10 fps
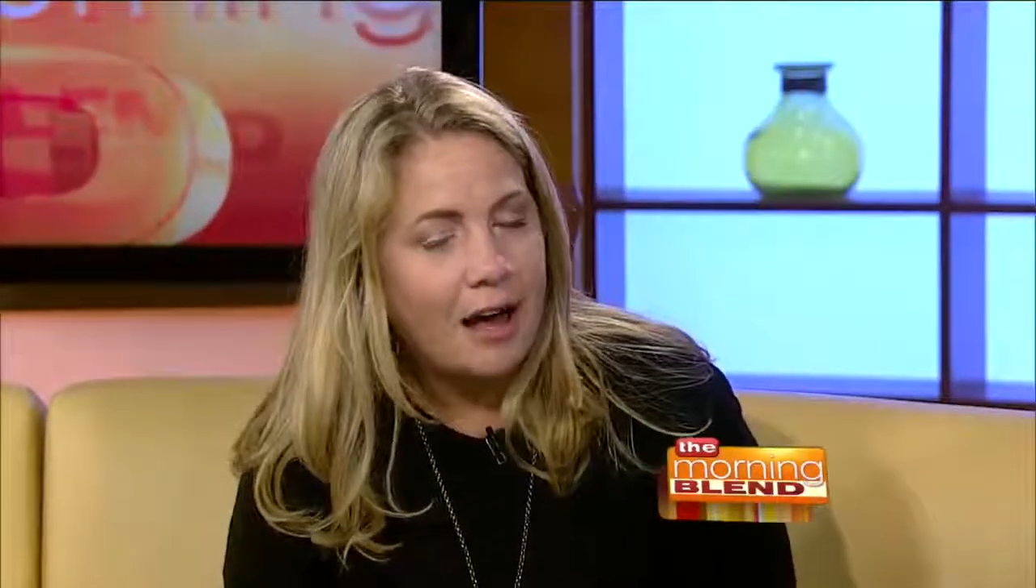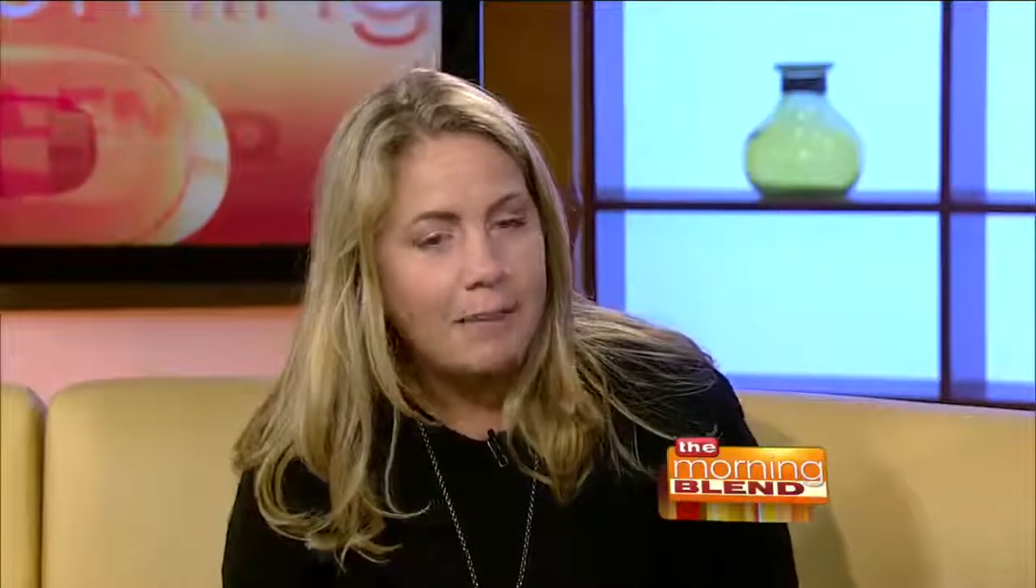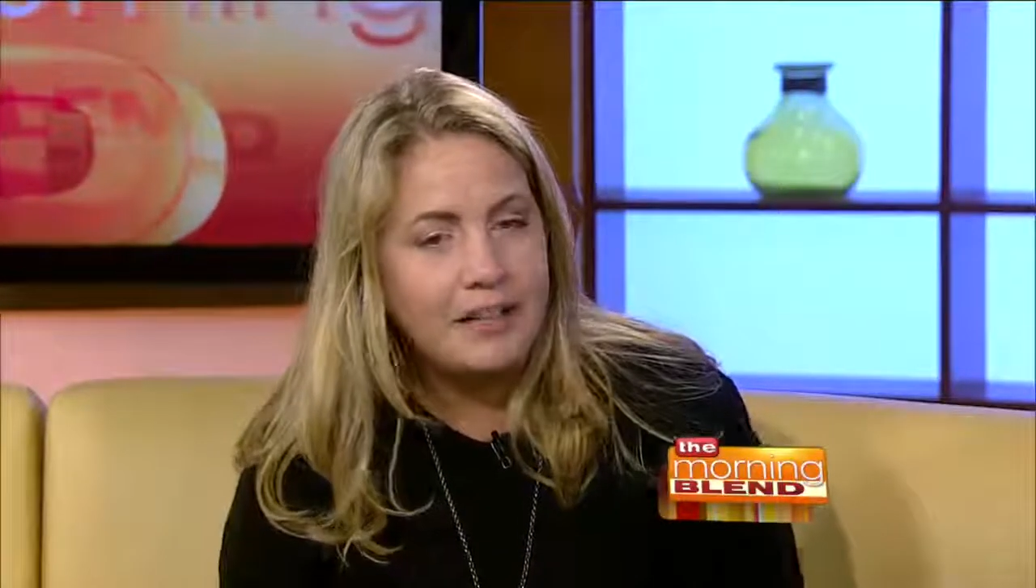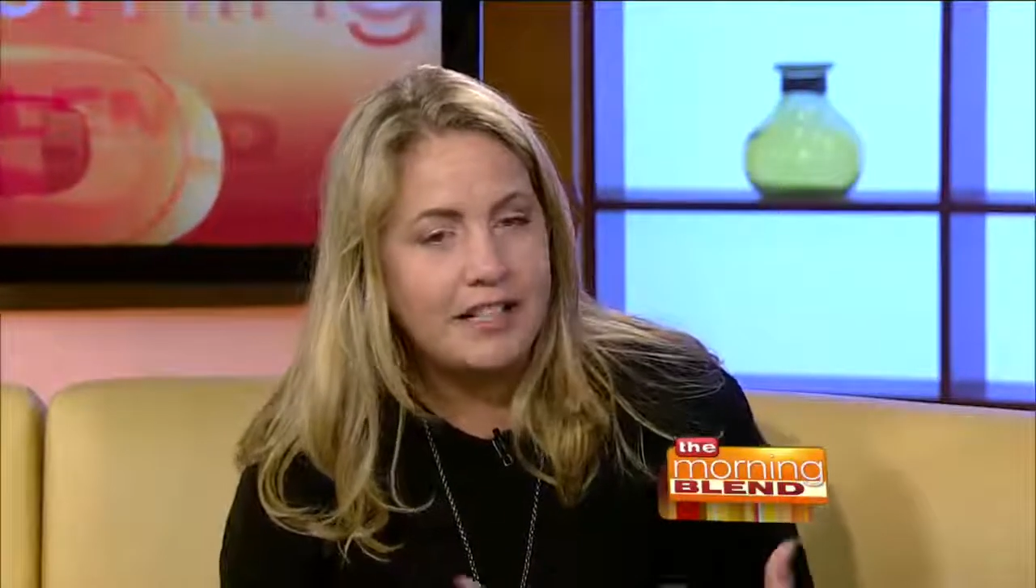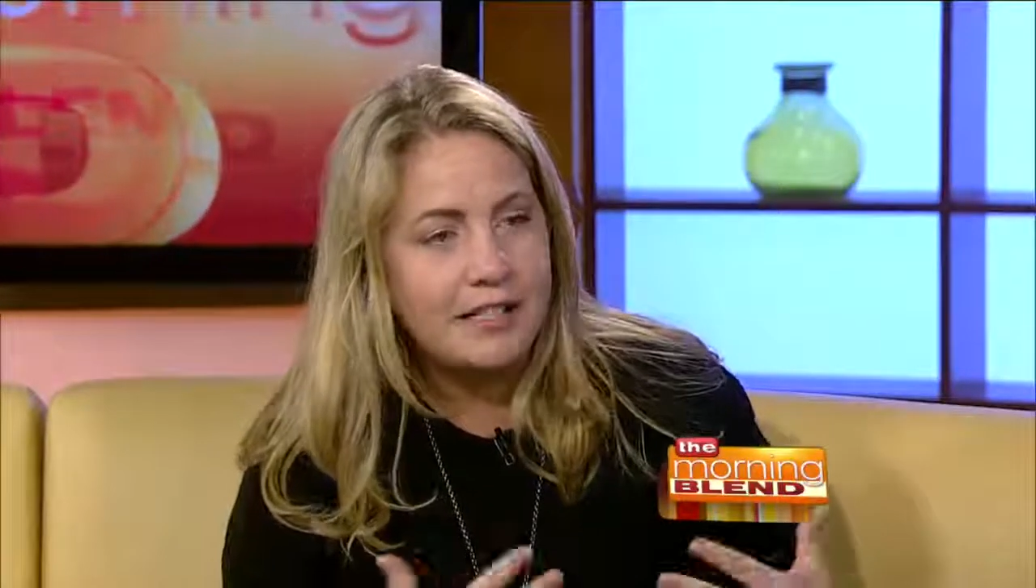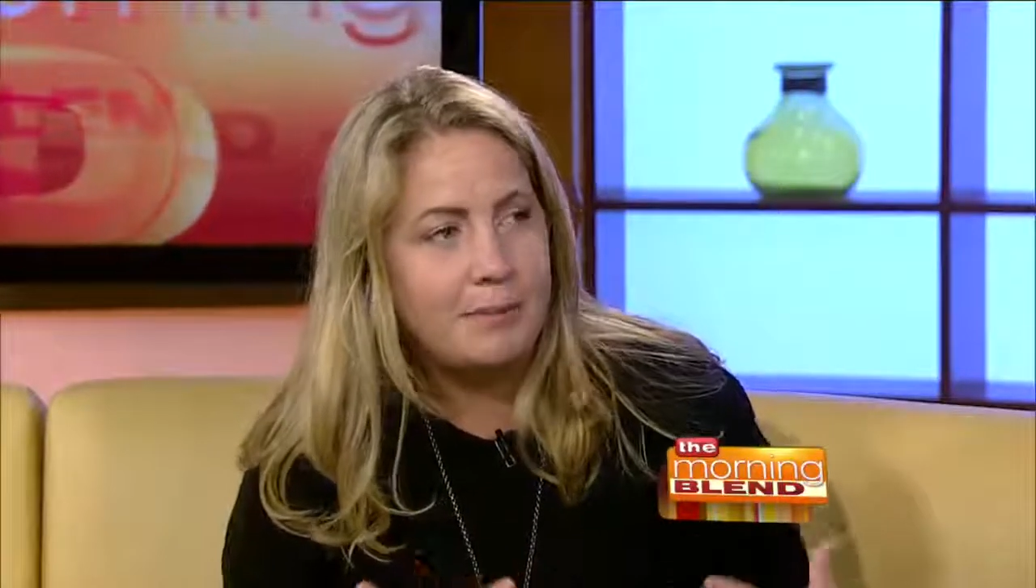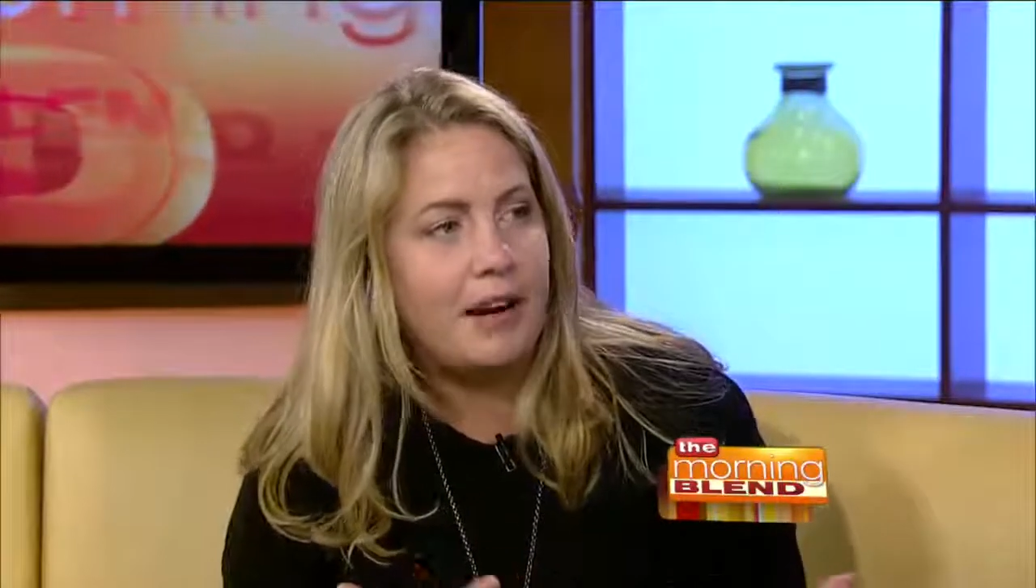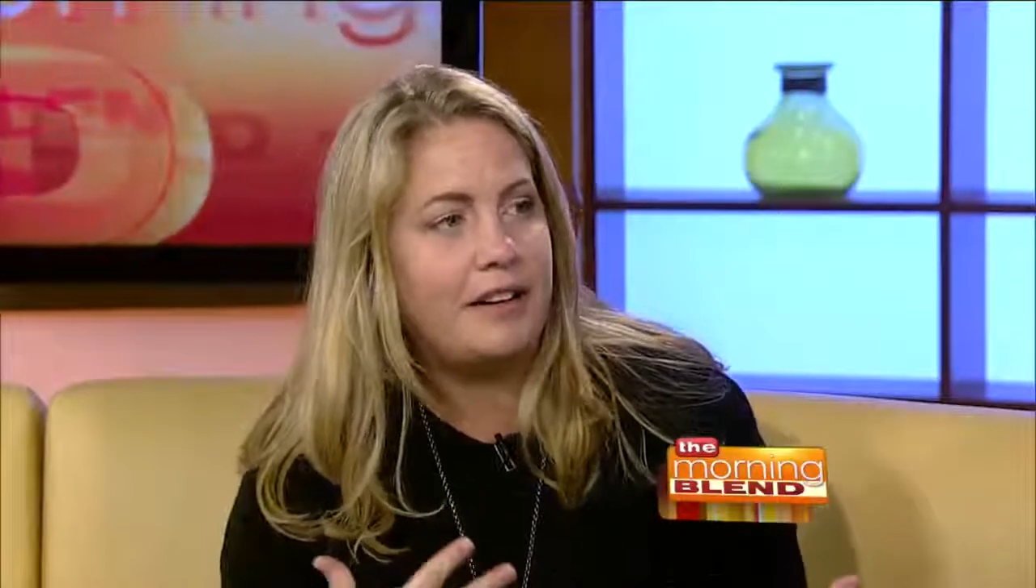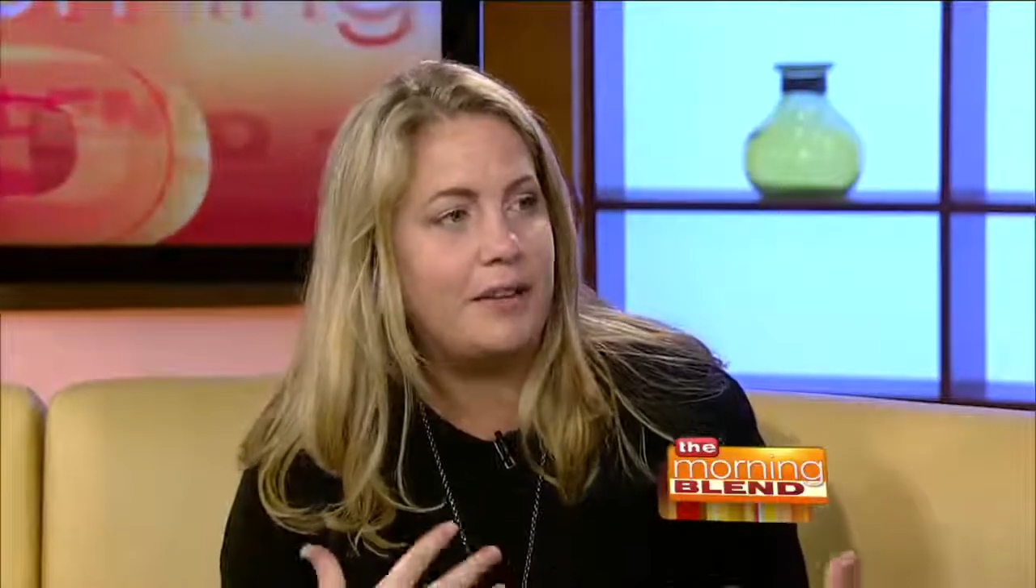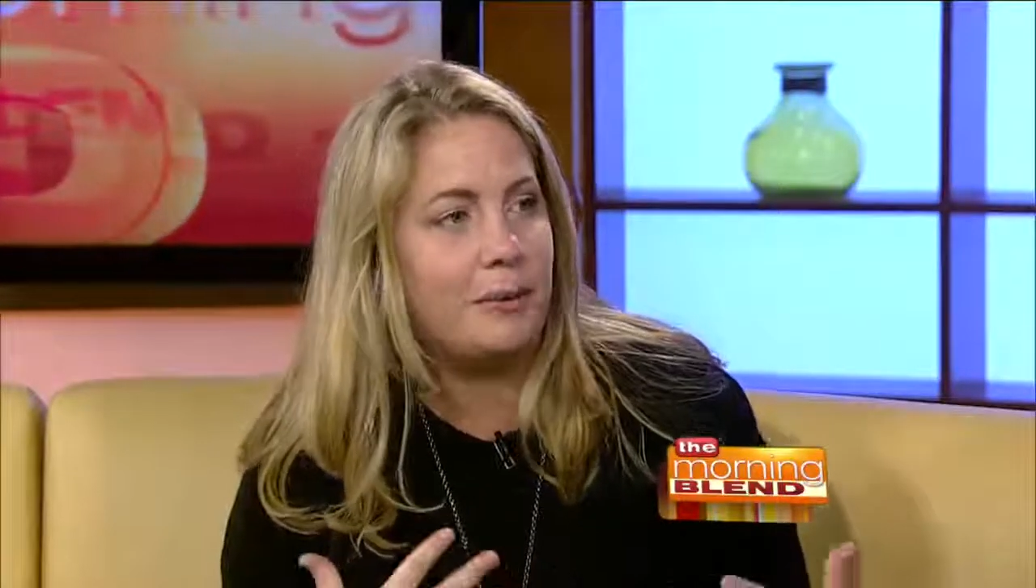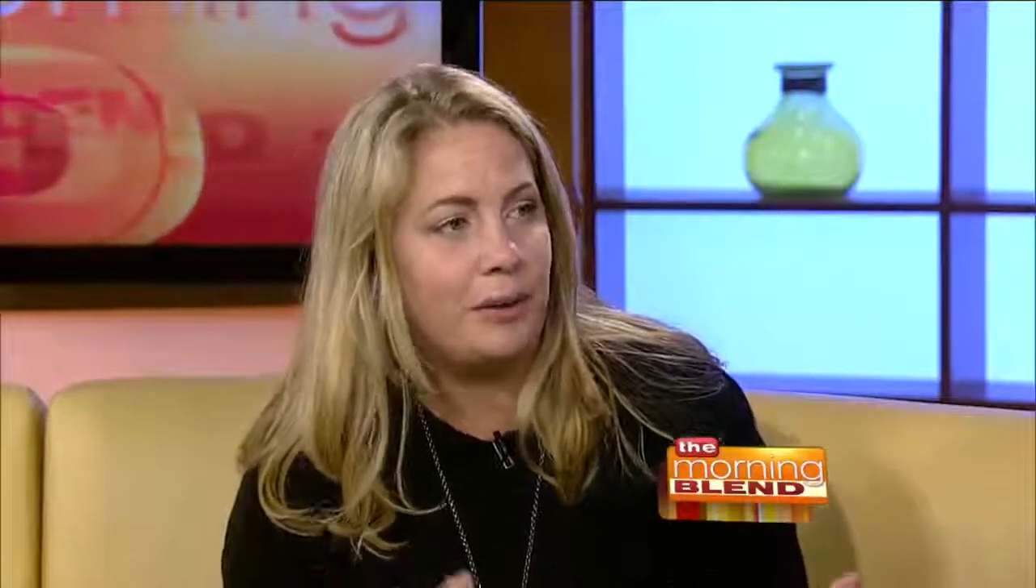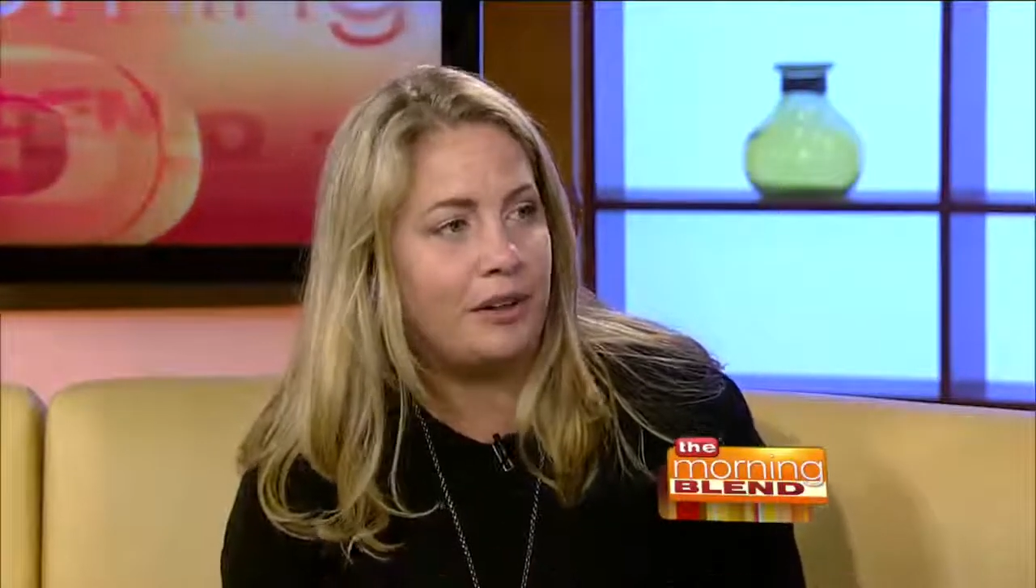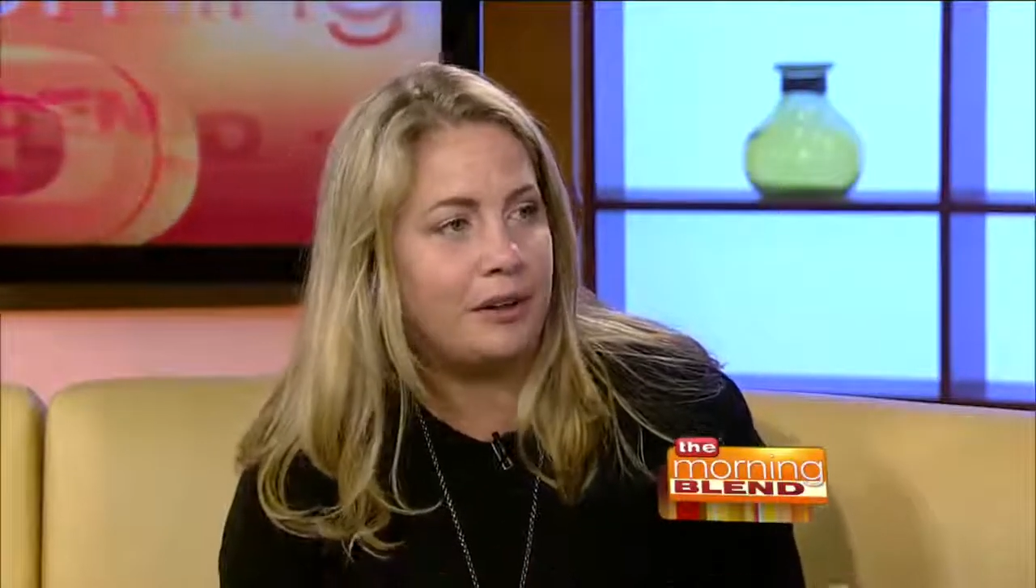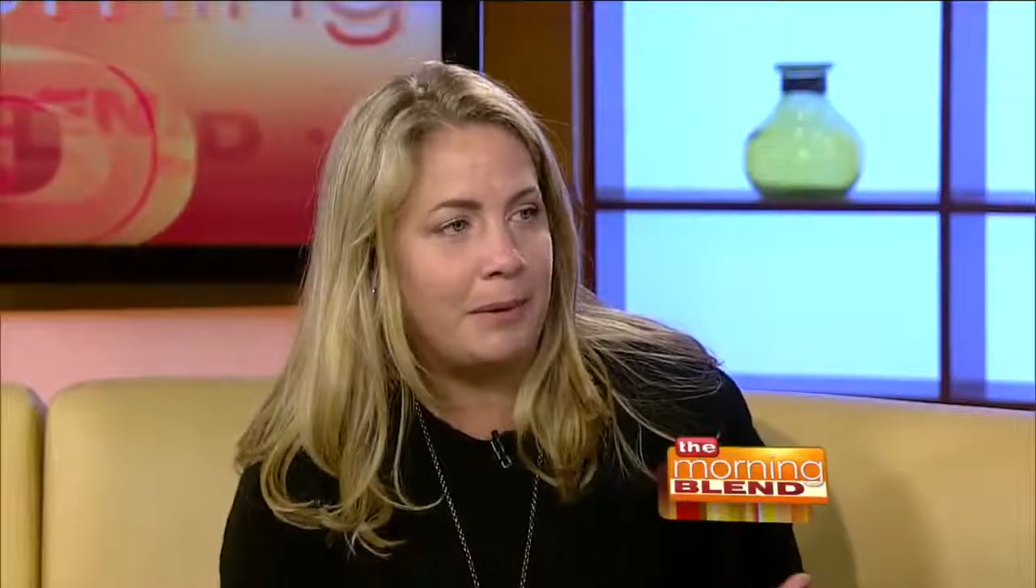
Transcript: helping us spread the word